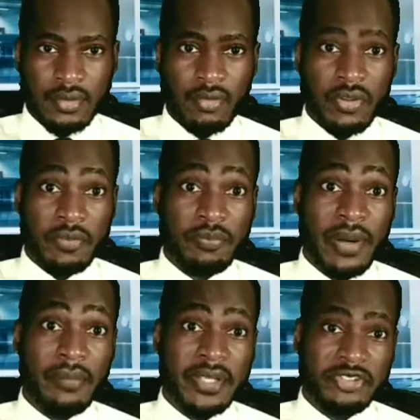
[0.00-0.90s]
with
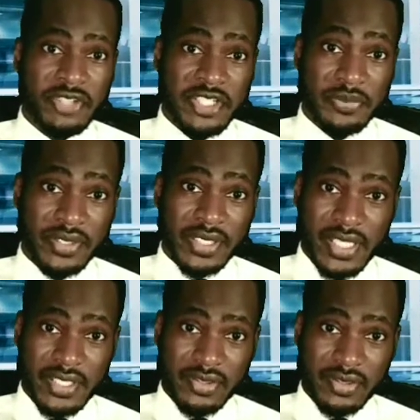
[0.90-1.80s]
public transport
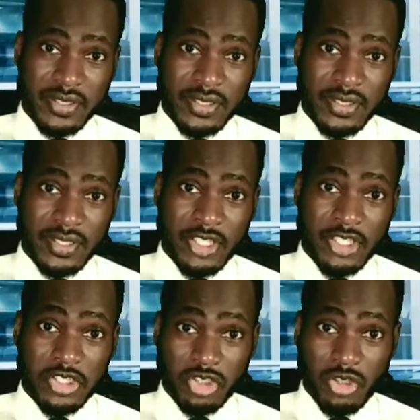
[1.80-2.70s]
cancelled,
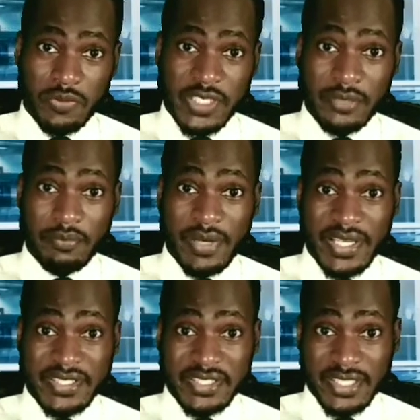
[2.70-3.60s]
shops and
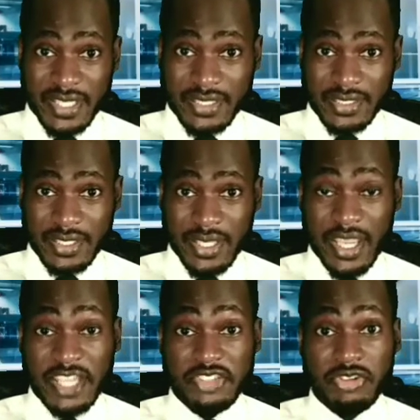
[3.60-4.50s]
banks shut,
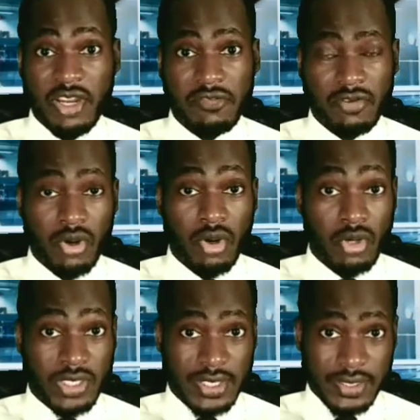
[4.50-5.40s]
and travel
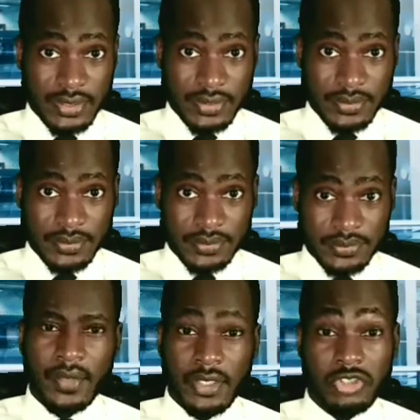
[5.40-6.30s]
halted.
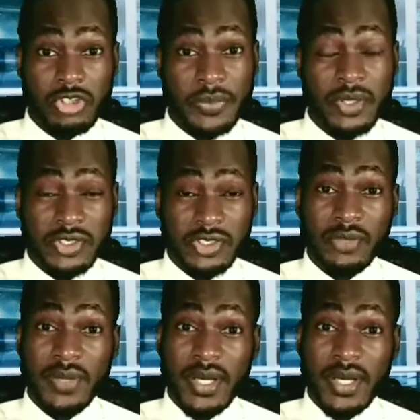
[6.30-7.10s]
Tropical Storm